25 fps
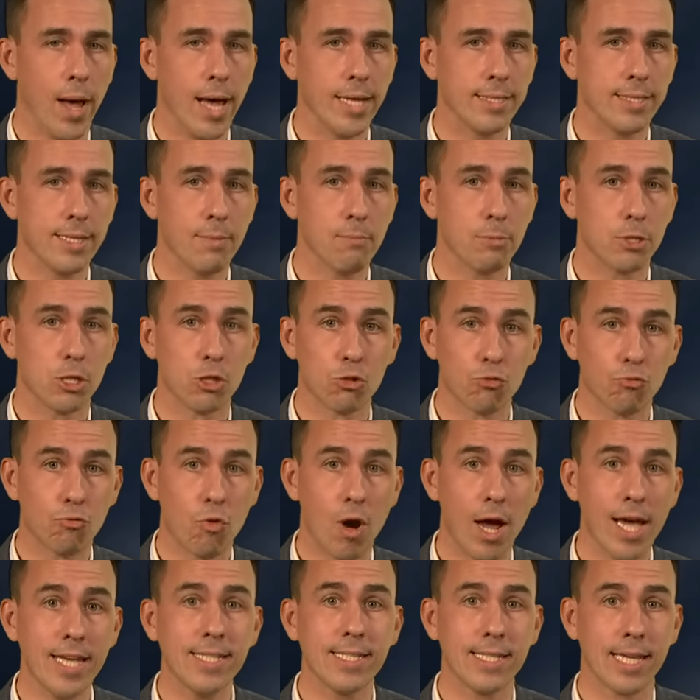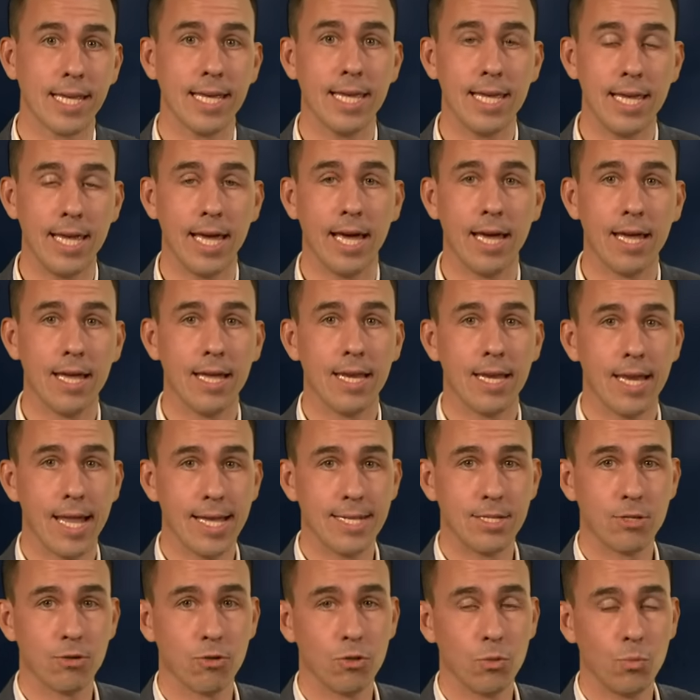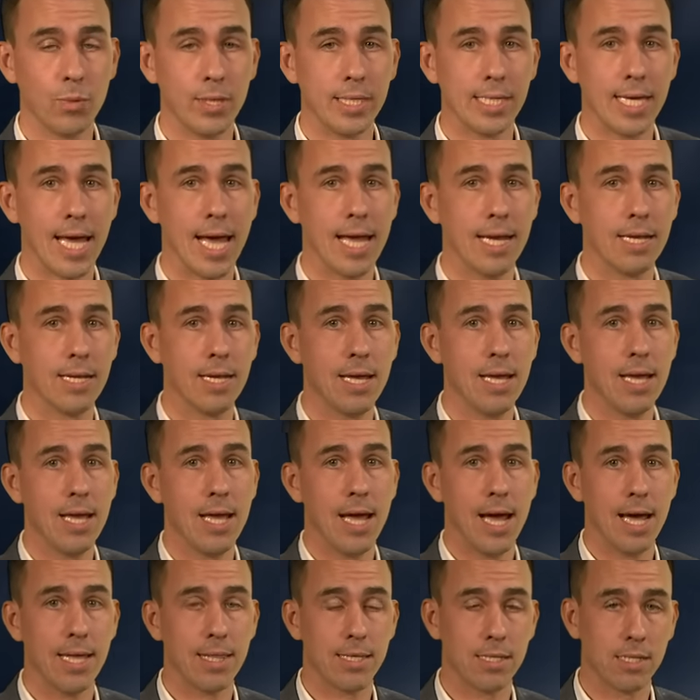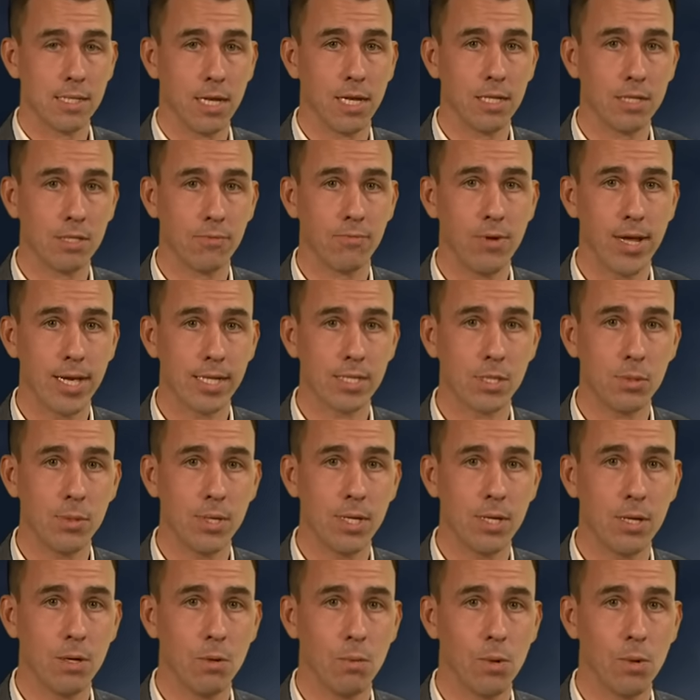And temperatures rising here later in the weekend and the start of next week,